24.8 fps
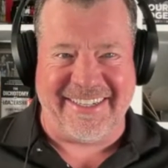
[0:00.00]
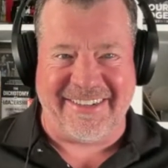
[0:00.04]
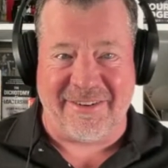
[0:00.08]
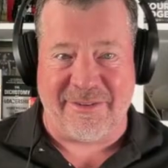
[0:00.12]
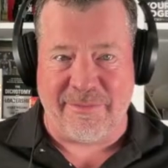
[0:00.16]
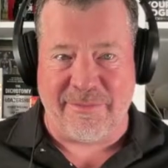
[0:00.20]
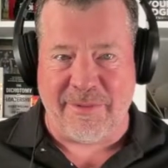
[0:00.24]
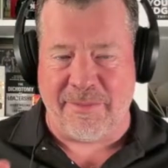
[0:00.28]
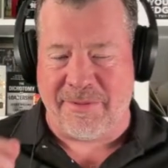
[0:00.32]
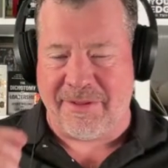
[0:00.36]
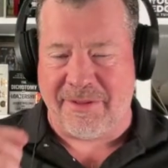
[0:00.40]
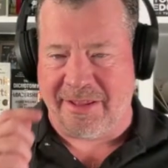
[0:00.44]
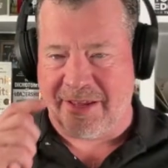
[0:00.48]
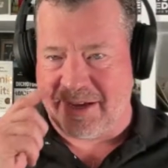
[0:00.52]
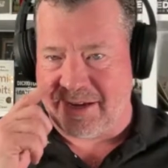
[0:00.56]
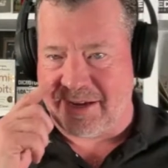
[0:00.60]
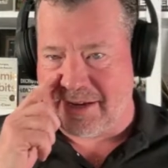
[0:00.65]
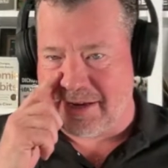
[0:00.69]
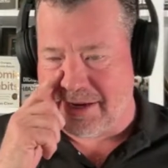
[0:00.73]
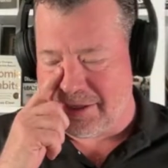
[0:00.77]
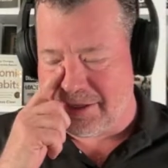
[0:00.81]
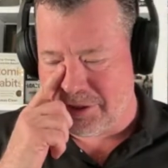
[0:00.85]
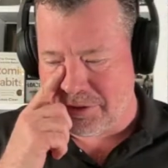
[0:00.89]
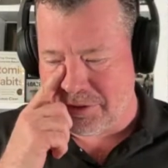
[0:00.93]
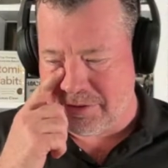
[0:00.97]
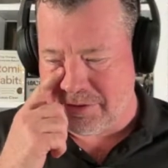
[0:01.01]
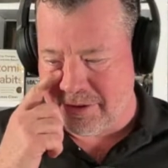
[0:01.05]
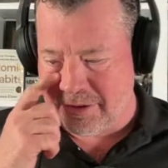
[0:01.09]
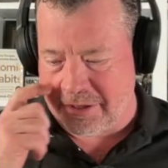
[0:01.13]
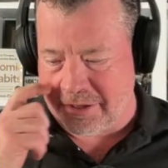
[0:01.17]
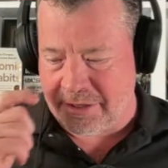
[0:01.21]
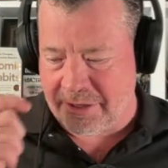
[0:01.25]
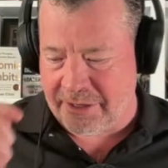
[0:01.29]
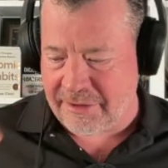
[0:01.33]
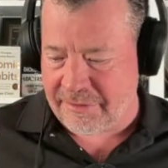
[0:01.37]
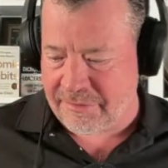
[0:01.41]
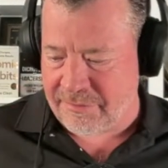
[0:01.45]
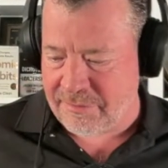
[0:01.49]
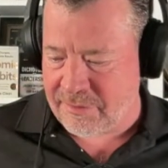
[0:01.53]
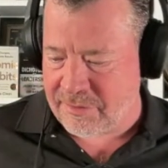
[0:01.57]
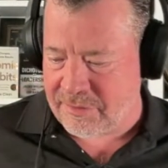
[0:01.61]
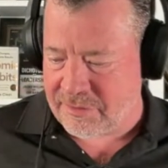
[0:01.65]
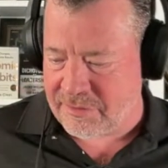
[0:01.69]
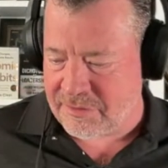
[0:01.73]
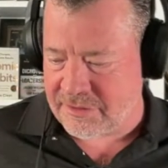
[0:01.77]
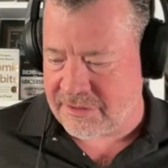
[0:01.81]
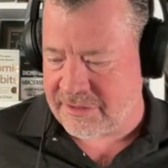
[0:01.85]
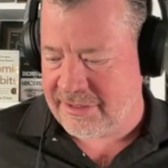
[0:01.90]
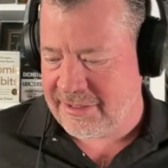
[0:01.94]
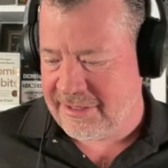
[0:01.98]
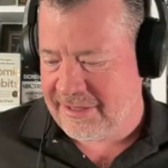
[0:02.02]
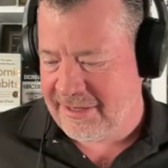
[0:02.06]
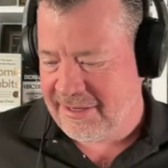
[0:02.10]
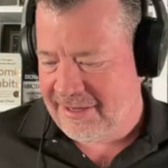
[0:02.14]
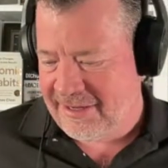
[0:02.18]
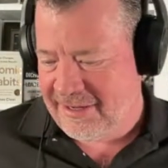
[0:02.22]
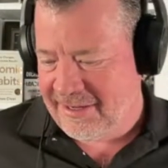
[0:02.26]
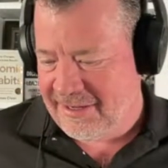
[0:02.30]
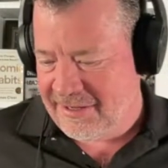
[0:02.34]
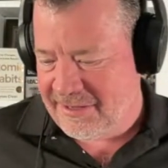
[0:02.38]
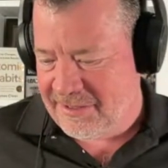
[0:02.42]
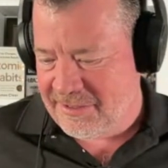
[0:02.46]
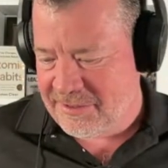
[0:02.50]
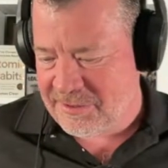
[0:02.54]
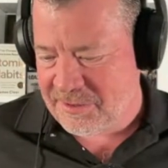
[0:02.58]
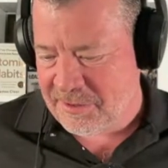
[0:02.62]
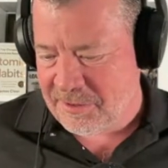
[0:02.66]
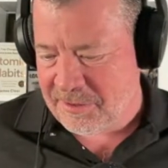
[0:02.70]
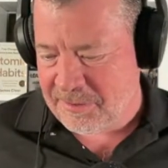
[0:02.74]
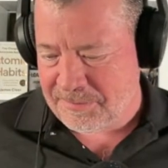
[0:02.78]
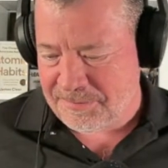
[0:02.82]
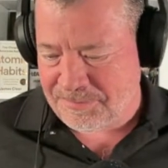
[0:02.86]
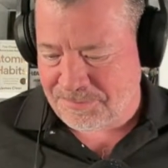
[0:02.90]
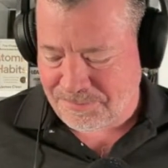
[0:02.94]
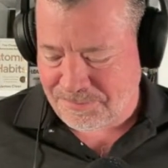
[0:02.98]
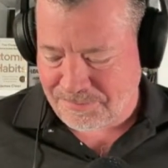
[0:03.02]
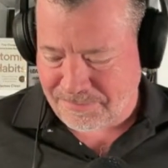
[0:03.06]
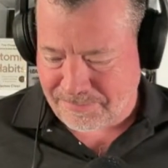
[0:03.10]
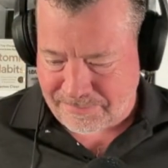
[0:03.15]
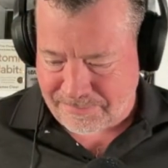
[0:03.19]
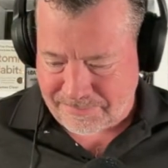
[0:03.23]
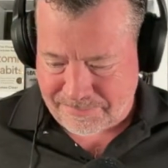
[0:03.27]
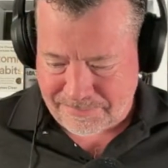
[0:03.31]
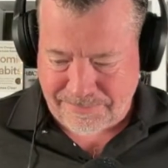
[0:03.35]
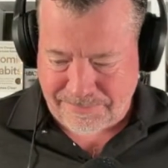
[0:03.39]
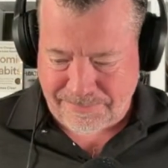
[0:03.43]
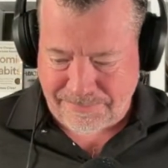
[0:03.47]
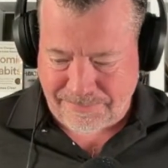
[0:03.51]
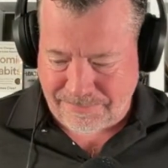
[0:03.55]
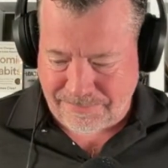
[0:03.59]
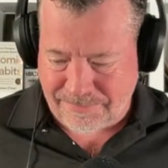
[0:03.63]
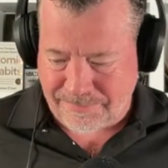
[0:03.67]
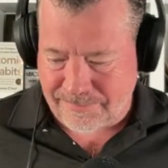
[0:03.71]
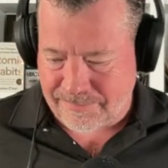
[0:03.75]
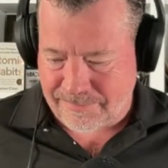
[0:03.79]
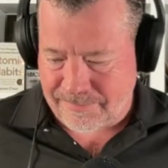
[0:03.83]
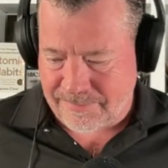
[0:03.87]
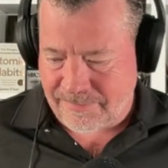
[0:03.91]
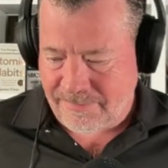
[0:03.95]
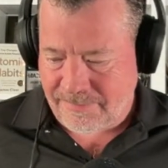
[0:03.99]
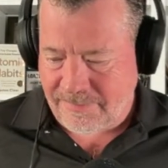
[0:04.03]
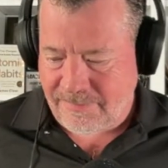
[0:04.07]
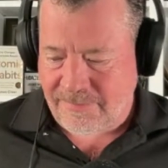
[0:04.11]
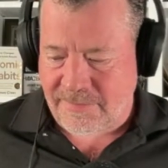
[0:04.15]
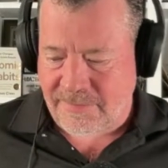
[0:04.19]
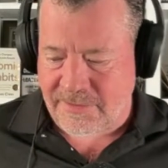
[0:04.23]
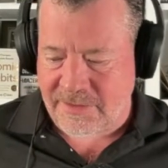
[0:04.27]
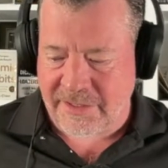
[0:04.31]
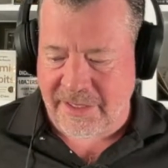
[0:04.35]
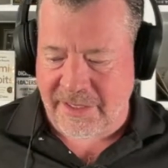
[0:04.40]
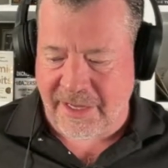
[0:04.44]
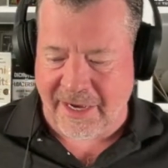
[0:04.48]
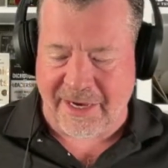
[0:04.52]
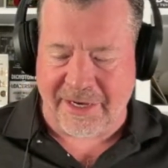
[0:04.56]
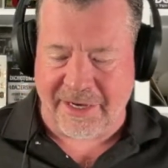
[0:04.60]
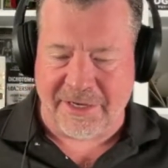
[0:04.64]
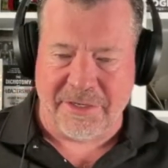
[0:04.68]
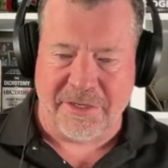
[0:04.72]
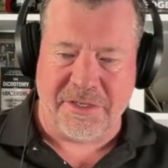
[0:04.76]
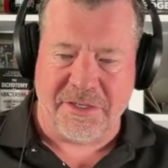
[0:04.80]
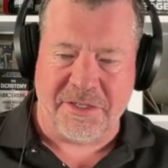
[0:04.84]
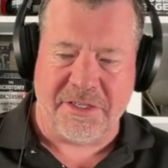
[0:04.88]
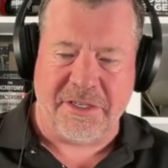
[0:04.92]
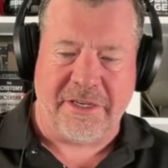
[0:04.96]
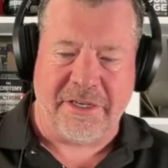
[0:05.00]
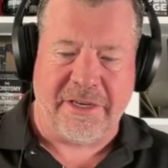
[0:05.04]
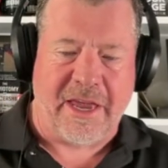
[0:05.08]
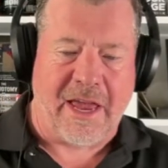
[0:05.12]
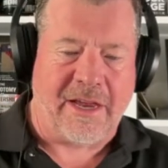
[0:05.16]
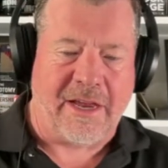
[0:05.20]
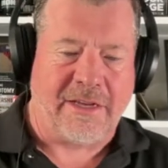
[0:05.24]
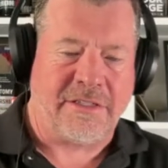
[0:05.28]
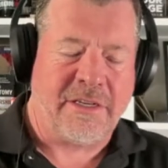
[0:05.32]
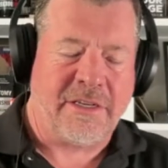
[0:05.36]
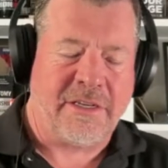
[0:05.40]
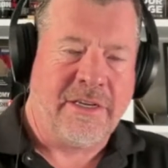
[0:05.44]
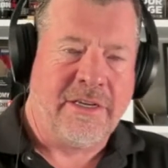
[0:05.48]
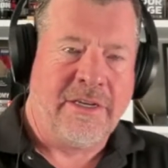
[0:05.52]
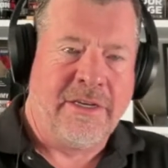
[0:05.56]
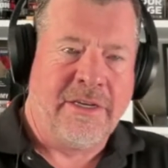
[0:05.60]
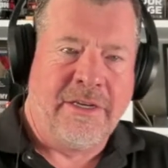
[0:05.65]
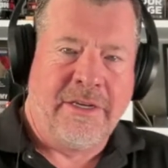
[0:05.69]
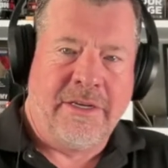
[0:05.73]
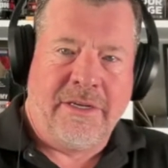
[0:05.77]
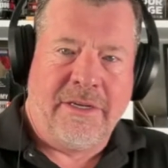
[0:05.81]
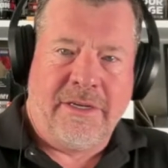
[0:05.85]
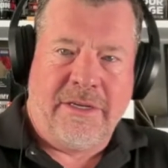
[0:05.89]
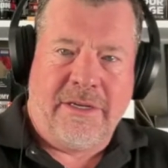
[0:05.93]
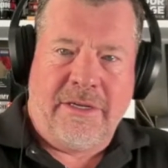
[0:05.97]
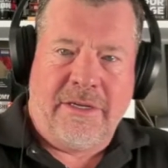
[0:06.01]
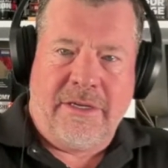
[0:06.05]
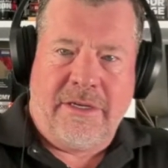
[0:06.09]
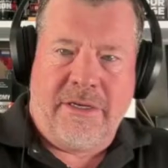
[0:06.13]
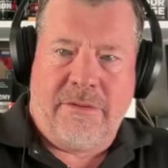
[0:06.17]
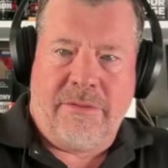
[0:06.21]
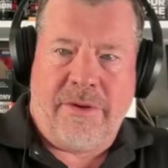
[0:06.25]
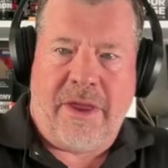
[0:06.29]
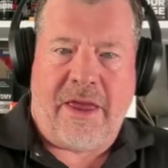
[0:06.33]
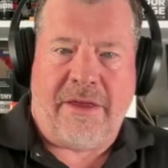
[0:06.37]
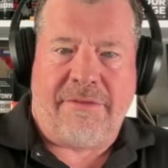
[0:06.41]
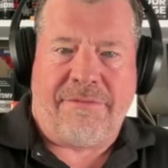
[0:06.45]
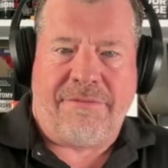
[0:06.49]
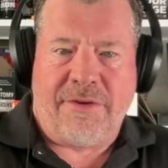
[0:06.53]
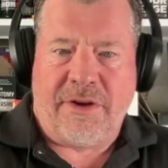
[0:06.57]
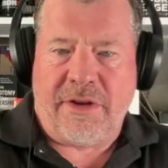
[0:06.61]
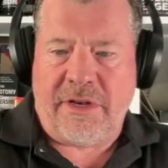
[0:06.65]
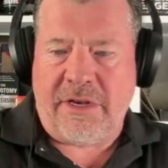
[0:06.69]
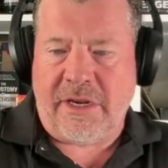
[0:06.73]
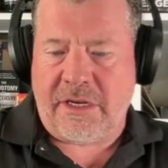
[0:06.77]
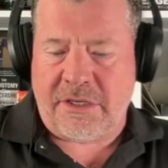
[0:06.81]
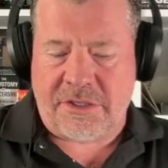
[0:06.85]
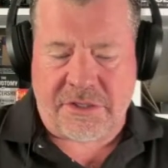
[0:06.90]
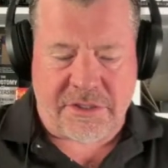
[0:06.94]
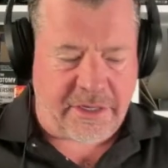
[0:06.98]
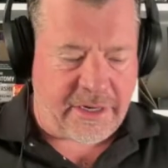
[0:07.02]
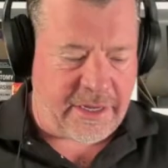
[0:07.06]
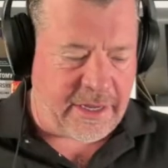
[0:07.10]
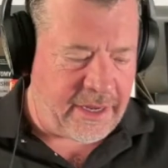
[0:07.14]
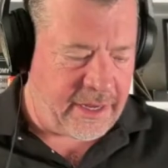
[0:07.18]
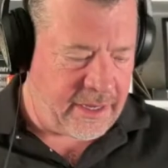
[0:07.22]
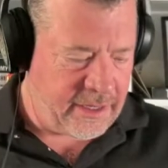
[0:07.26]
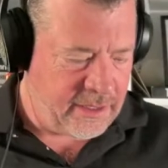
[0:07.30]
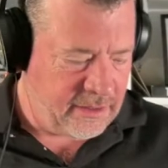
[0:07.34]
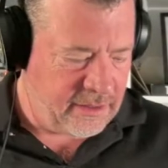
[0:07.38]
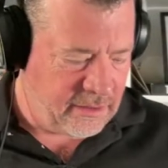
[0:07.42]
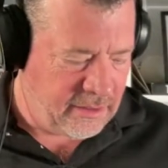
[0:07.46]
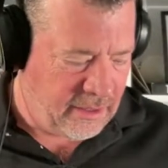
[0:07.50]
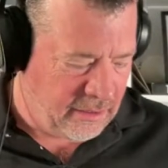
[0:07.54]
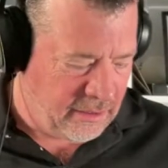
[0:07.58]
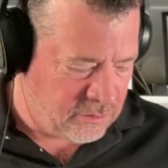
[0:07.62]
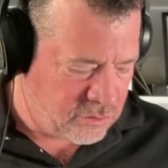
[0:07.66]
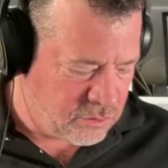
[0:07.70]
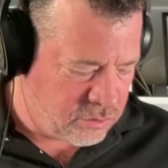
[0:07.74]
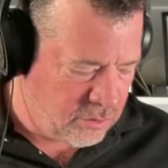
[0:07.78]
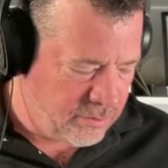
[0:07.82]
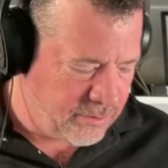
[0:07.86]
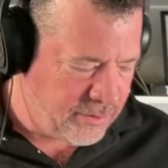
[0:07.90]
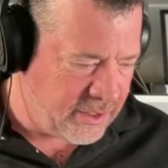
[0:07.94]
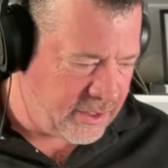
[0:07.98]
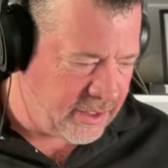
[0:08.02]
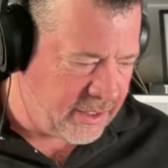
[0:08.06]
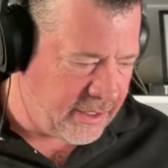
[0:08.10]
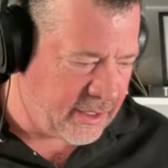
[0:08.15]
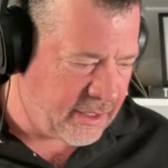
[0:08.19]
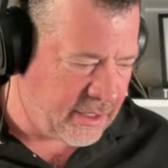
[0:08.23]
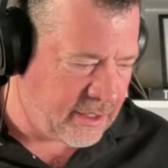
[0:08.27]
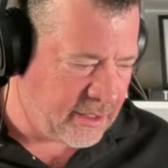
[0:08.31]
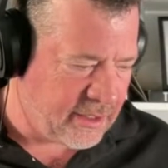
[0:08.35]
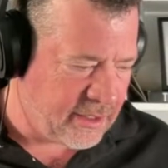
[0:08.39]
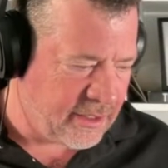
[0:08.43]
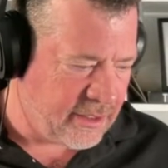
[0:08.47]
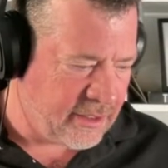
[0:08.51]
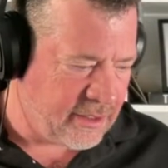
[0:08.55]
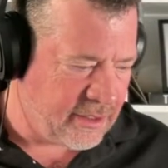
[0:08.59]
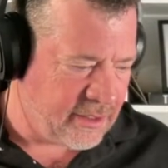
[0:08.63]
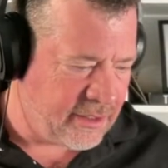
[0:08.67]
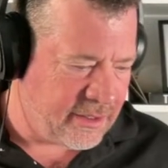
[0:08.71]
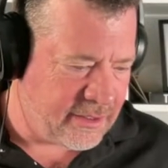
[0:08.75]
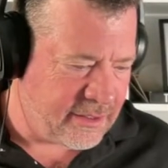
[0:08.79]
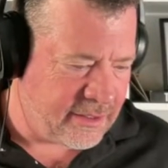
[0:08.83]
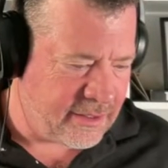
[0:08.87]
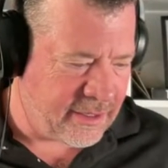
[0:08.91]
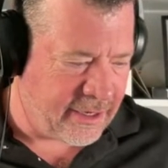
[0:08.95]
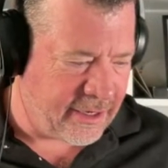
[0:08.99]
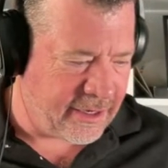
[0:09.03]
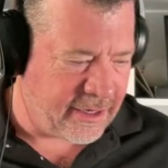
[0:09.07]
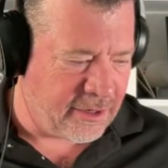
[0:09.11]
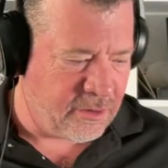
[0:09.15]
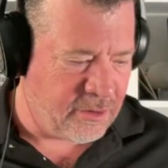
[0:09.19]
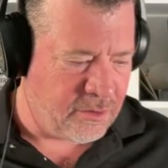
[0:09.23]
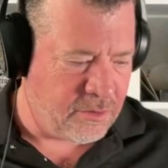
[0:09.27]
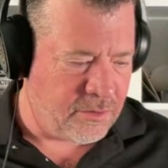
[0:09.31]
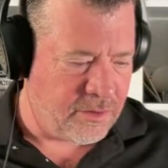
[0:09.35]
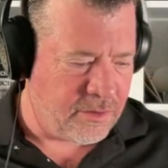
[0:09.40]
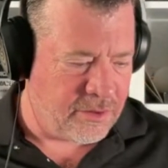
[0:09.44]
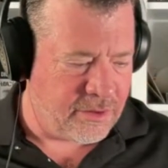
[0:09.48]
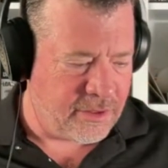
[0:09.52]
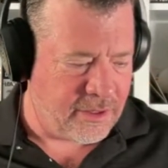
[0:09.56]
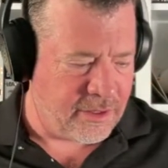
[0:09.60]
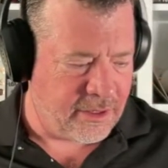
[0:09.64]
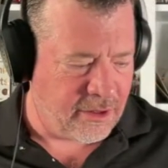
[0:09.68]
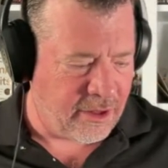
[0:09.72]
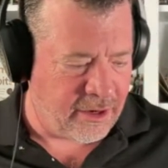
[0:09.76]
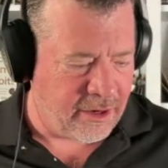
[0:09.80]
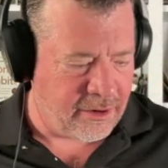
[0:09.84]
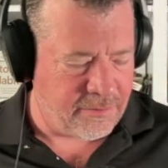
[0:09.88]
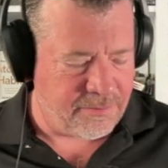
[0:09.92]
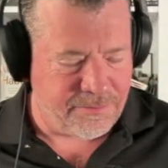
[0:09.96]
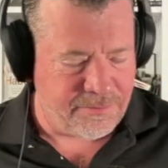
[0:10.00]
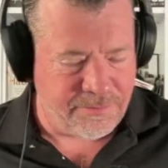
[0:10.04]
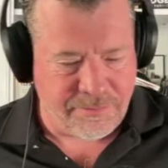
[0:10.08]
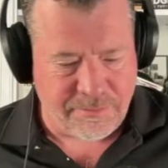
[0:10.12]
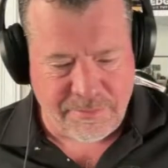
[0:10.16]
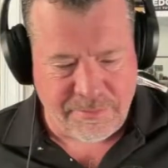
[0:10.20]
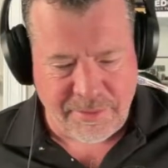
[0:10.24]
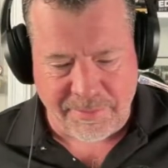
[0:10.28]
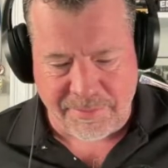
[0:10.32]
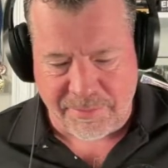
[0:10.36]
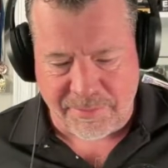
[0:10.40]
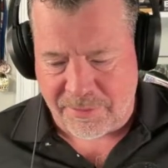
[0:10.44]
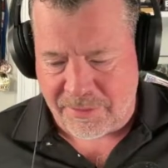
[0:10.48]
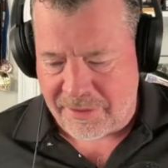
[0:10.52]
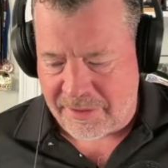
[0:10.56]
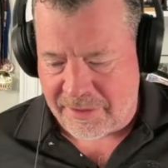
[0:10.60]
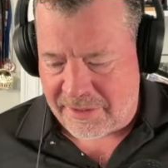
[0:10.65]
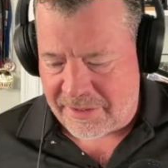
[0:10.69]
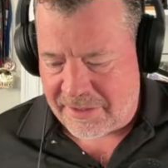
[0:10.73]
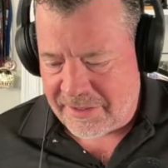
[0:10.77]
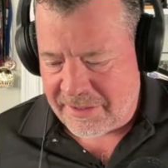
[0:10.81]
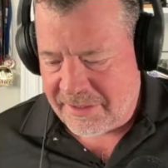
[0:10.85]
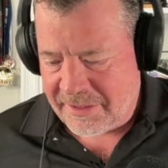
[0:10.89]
Remember that, guys. You heard it here first. So, yeah, good to see you guys. We had fun yesterday, a little housewarming thing and hang out with a lot of people that